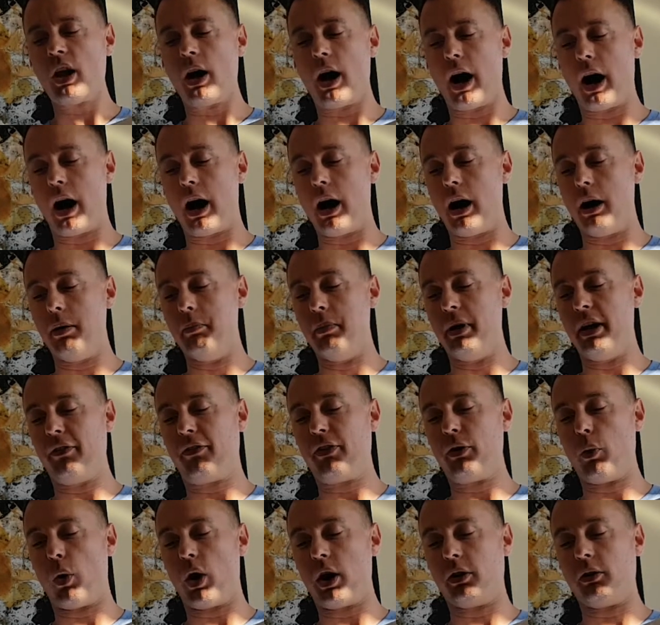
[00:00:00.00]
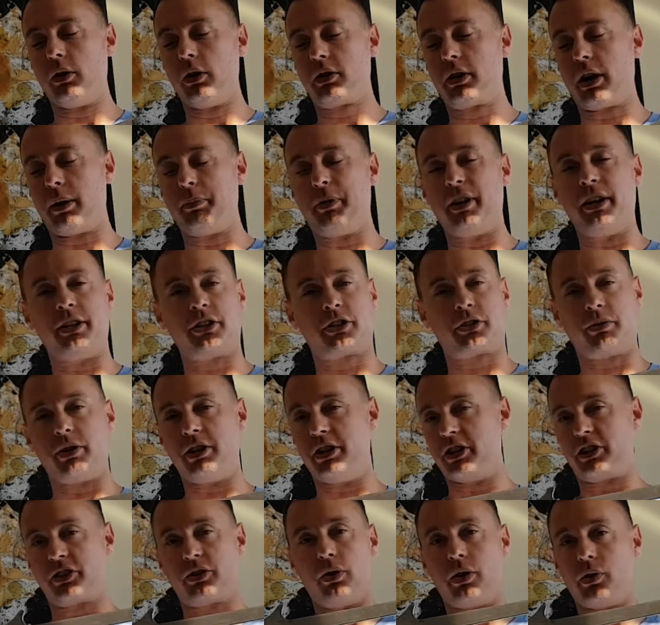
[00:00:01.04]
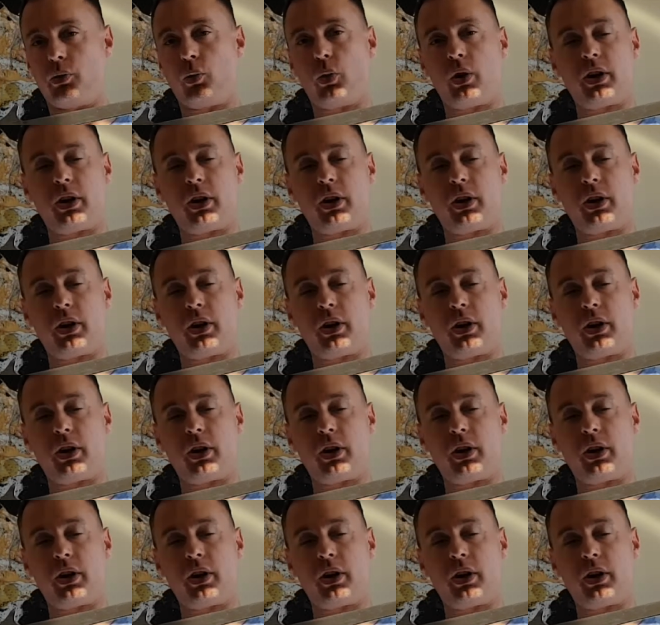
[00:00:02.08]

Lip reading: If you want to look up the history, just go on